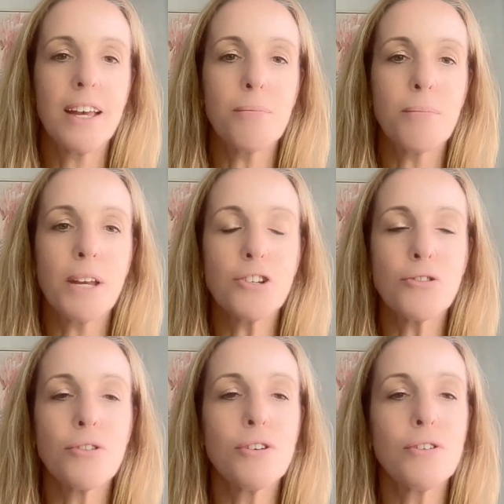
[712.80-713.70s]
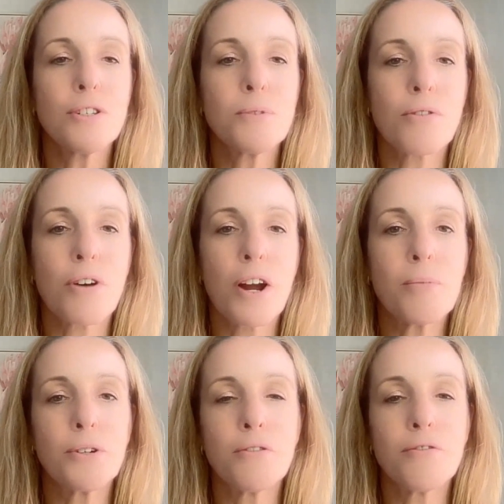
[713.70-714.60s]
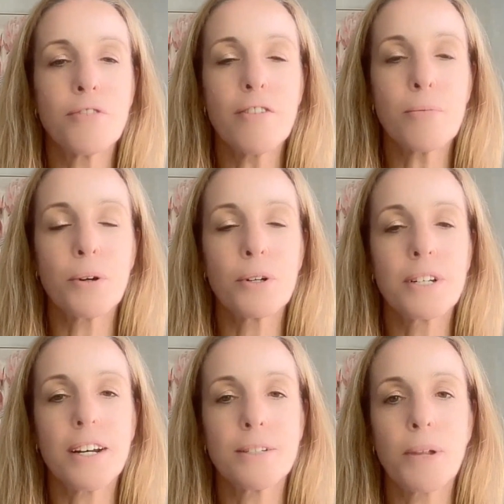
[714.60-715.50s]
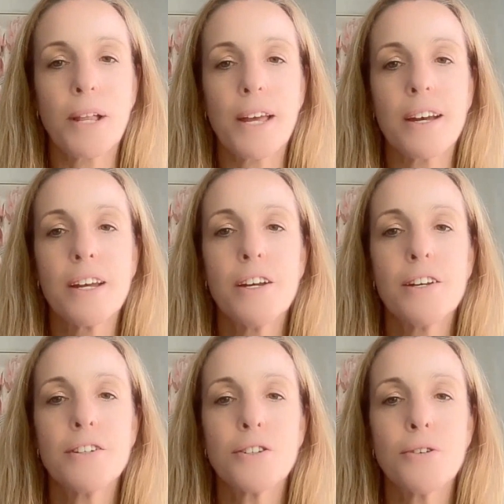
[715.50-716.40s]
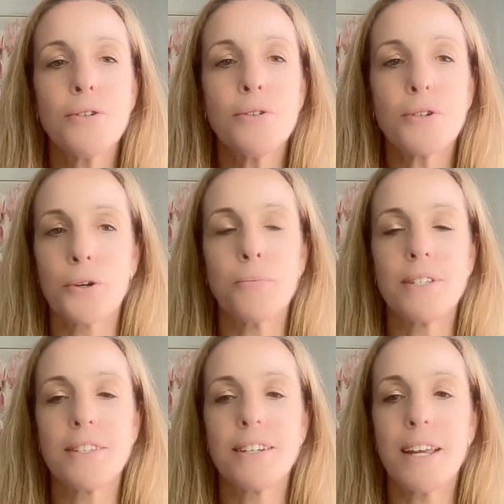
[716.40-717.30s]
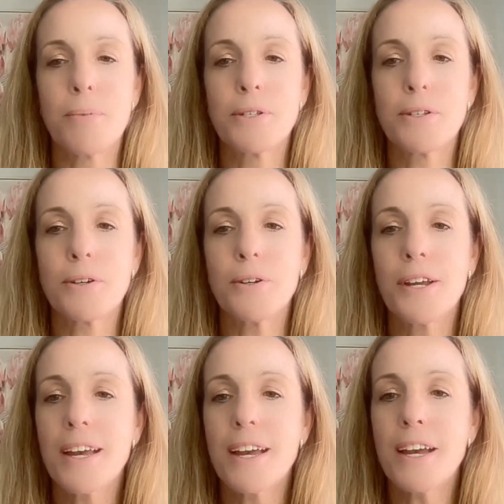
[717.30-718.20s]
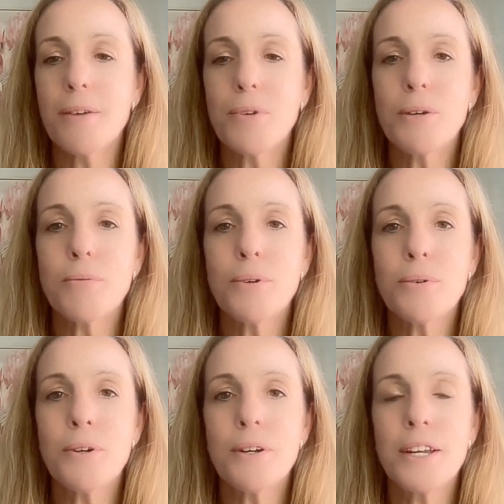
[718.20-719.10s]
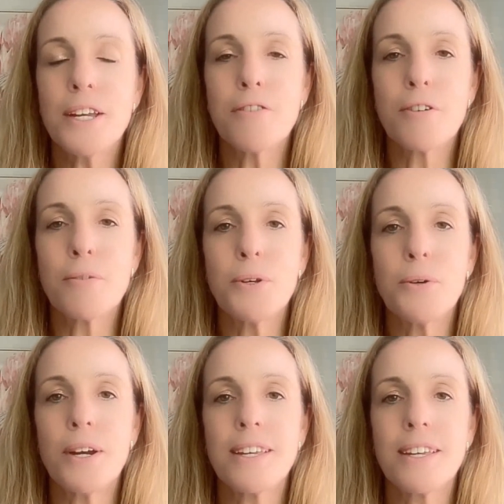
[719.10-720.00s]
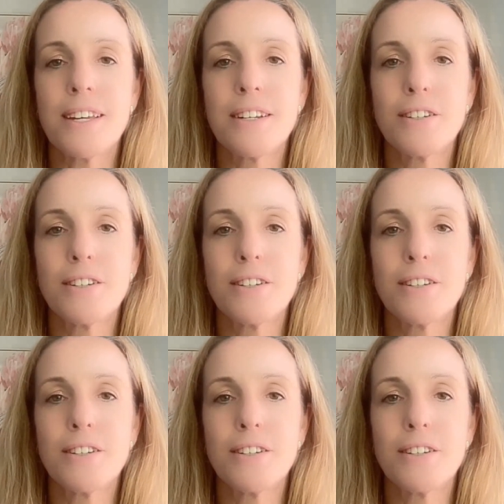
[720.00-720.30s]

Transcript: And make sure you subscribe on your favourite podcast player so you don't miss an episode, and we will hear from you again